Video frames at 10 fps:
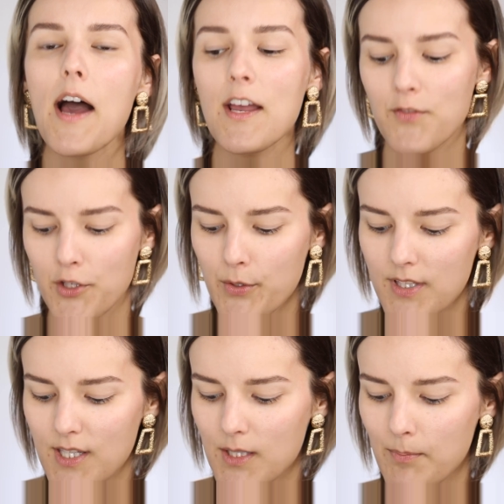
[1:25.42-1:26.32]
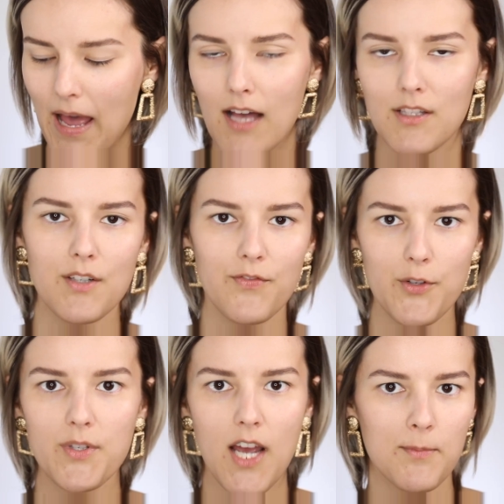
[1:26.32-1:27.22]
I've used this palette a
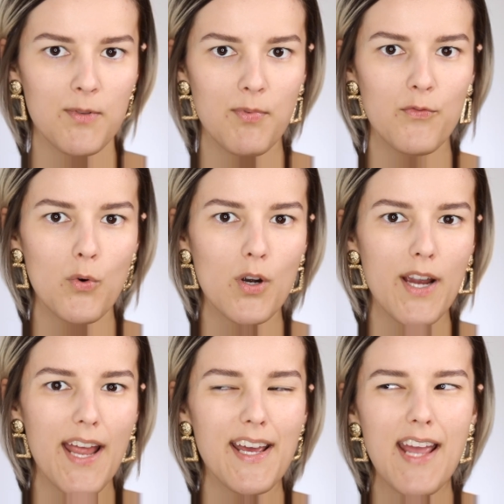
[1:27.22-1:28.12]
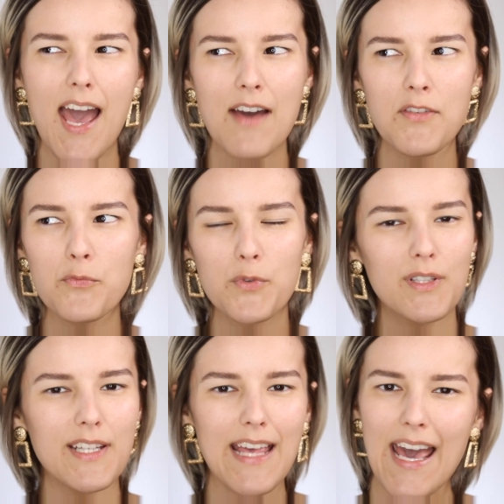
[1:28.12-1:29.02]
few times before and I haven't
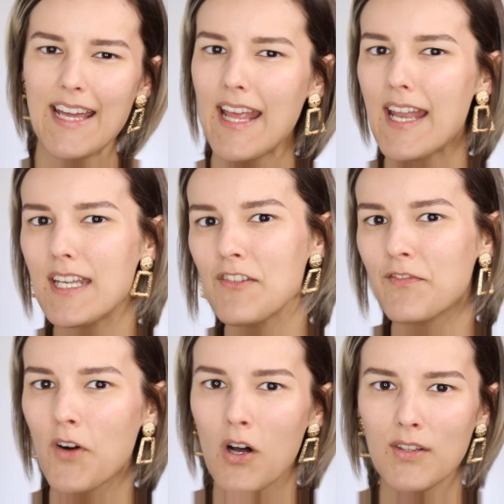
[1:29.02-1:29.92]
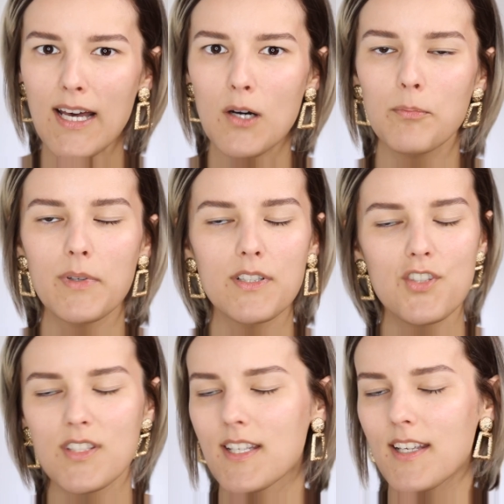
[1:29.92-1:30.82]
really had any fallout, but
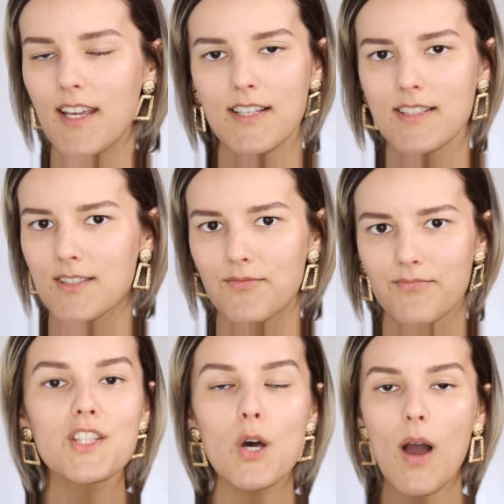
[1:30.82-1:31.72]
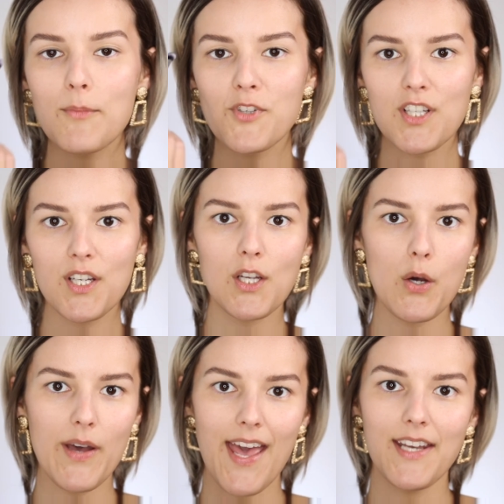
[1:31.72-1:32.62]
just in case. So I'm just gonna
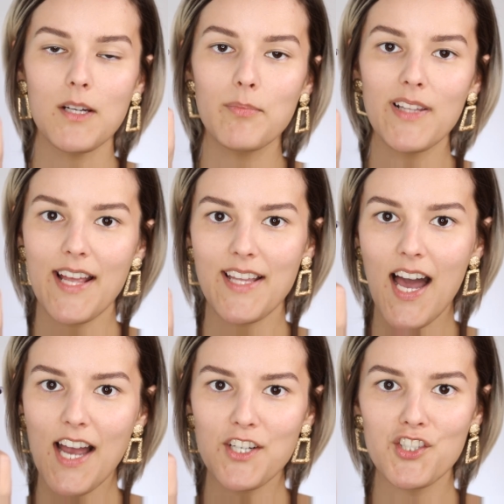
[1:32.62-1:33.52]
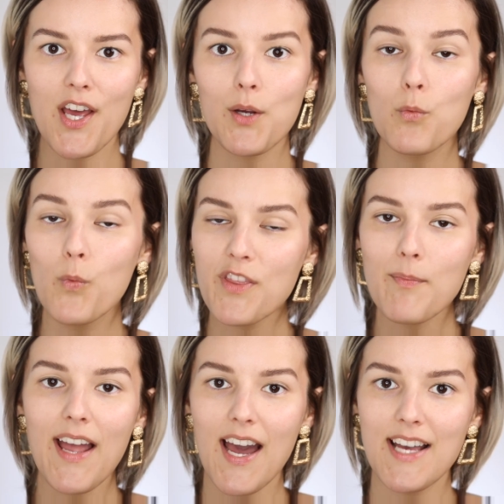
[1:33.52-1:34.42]
go ahead and apply the eyeshadow
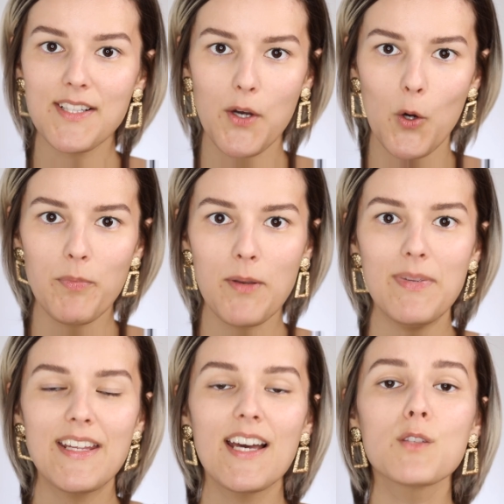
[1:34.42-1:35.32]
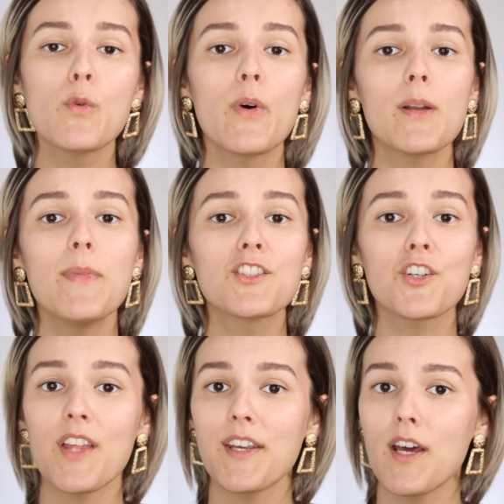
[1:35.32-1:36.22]
with my eyes open because we wanna make
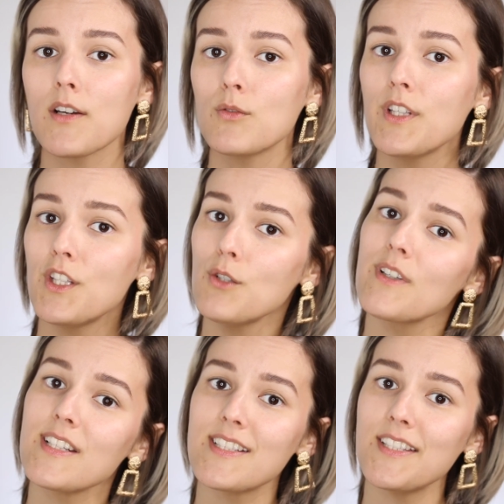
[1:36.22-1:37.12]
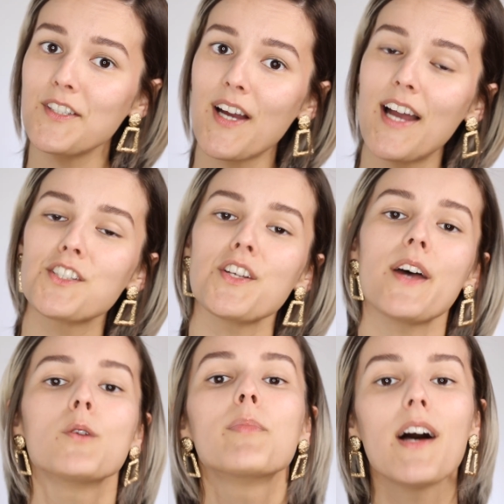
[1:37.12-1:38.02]
sure that not only you can see your
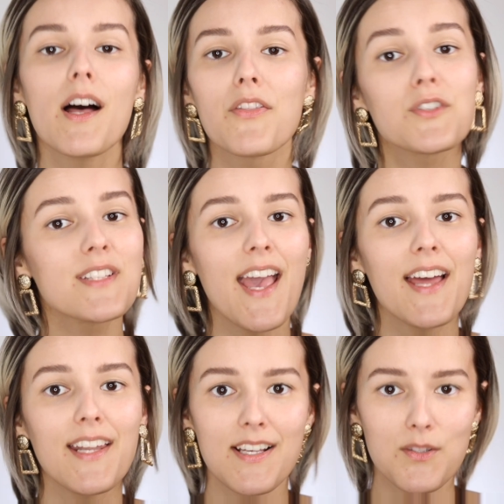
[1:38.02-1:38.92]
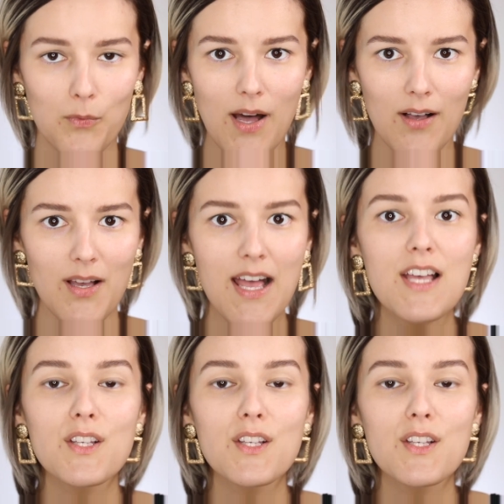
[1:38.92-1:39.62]
eyeshadow, but others can as well.